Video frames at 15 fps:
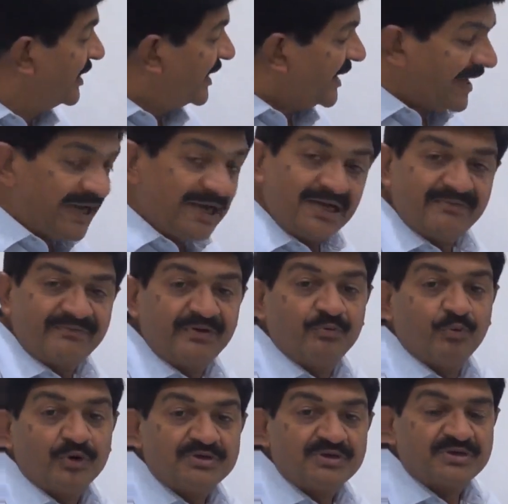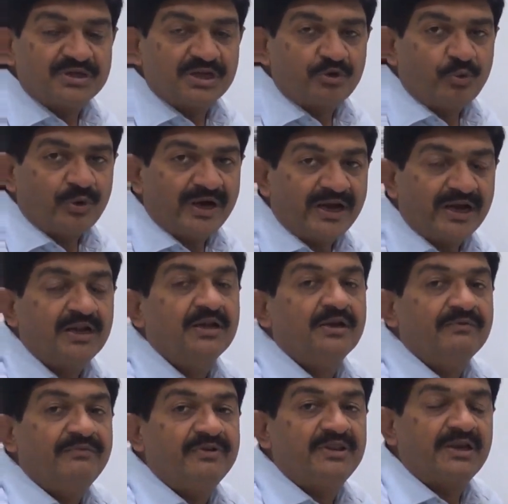And if invoice is required,
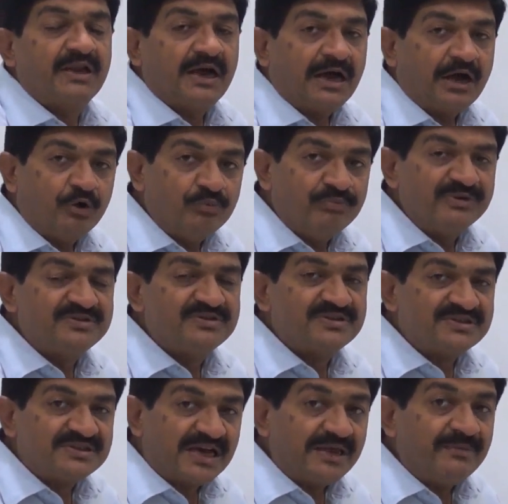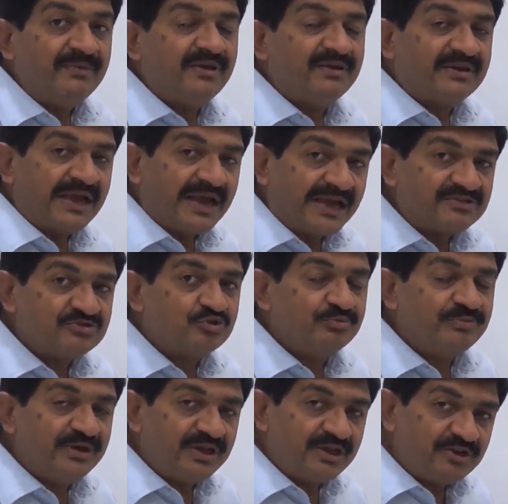within how much time it has to
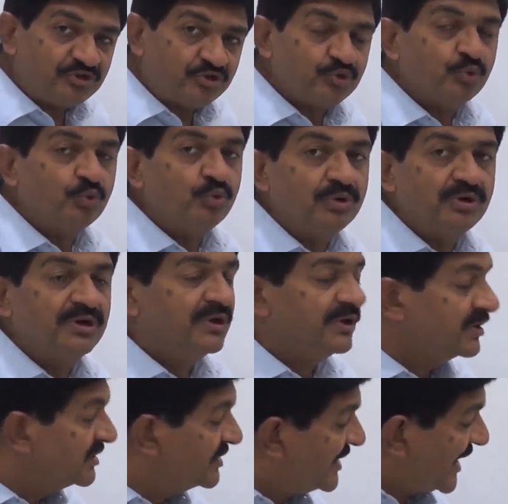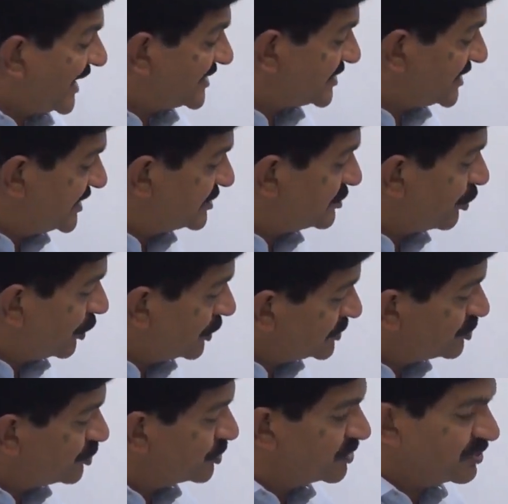be issued, that
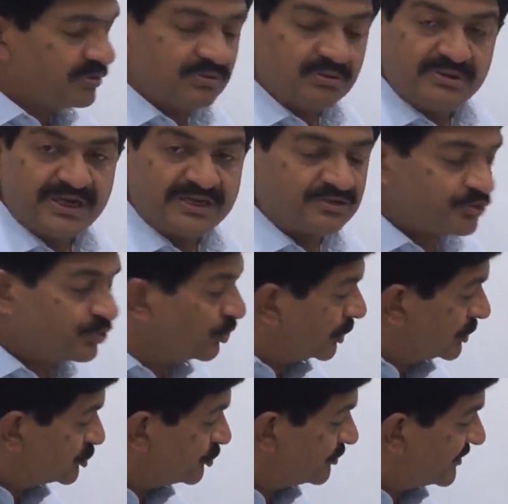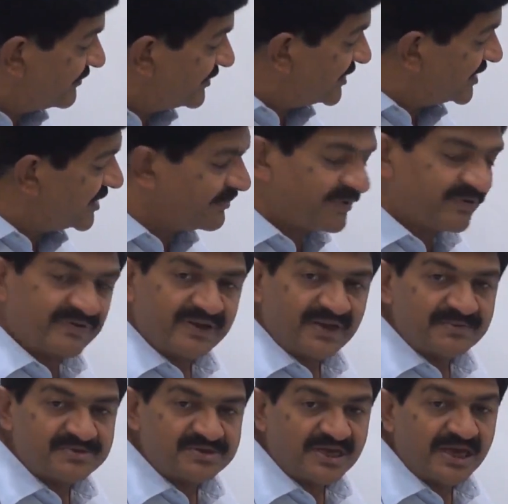should also be within the
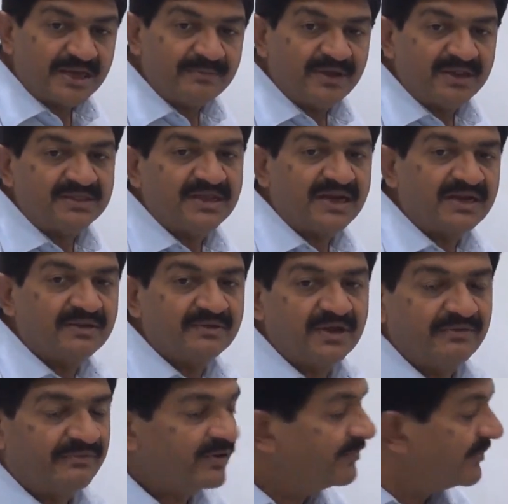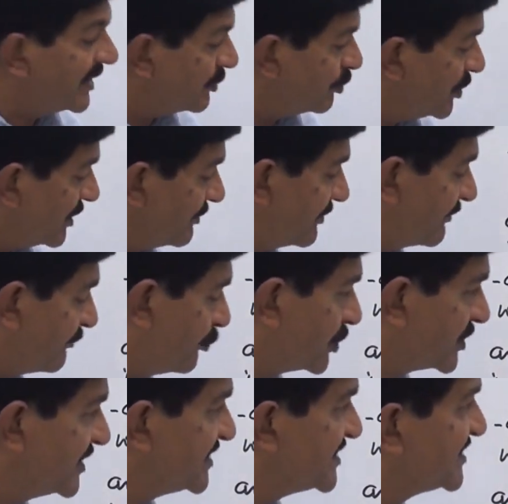prescribed time, and that is governed by rule number
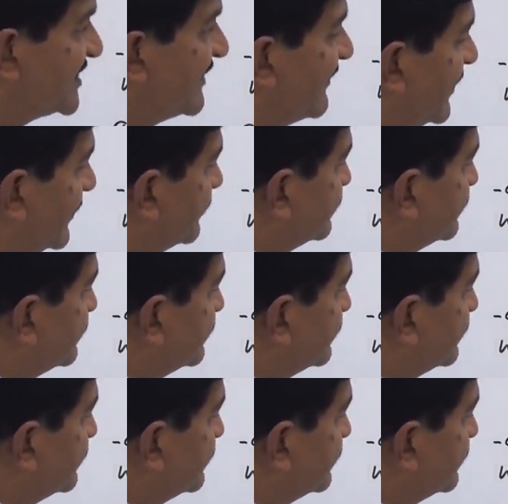47.